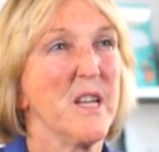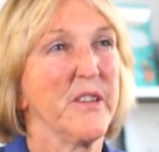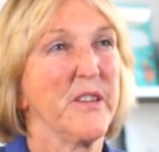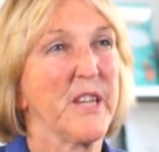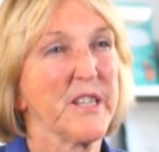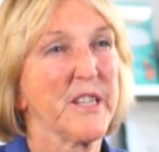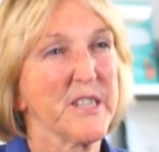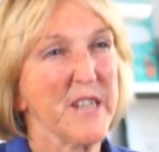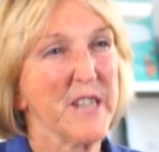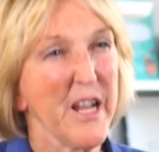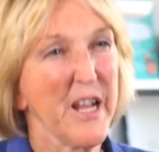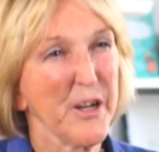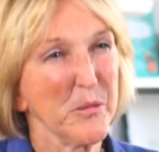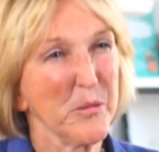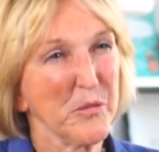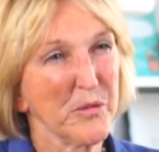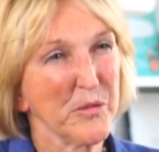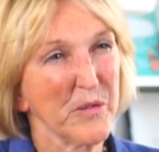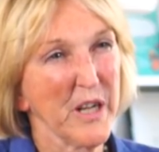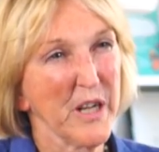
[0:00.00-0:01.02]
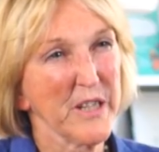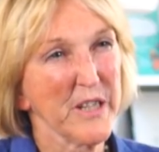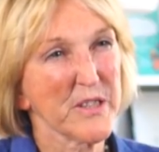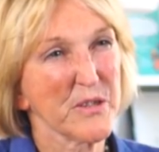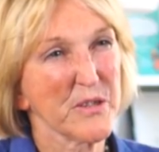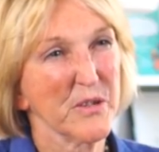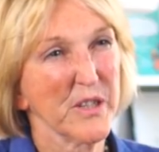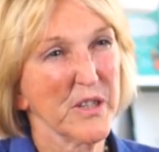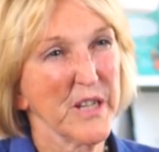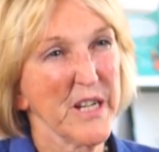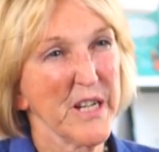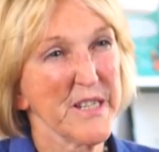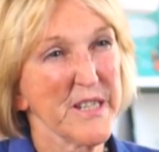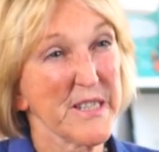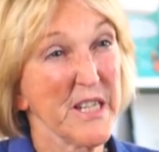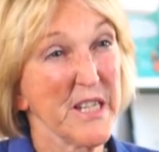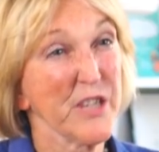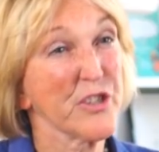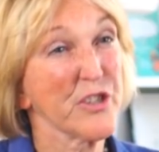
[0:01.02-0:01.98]
that an animal rights
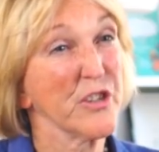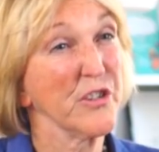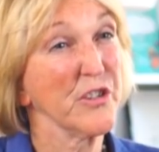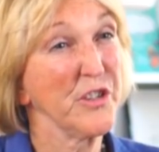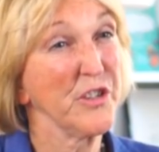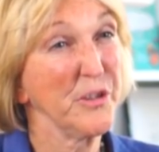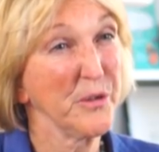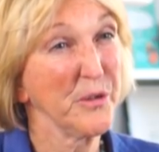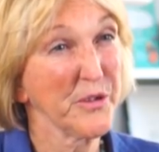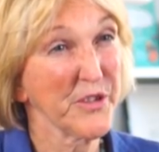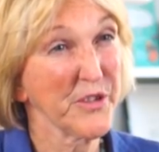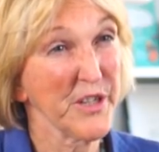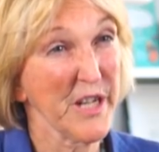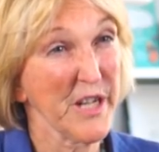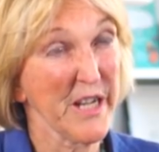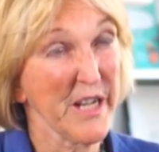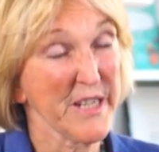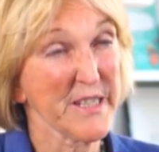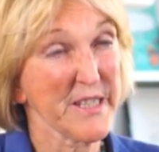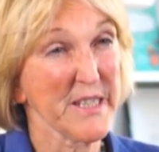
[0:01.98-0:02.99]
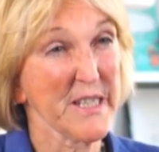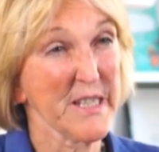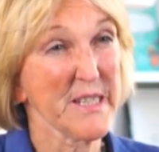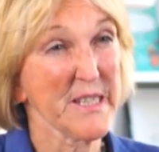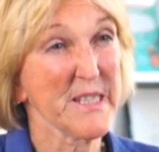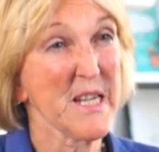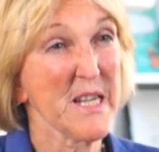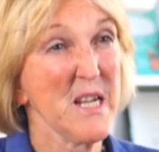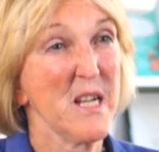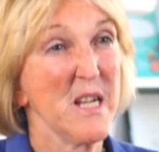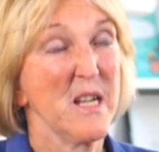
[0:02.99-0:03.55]
organisation euthanises.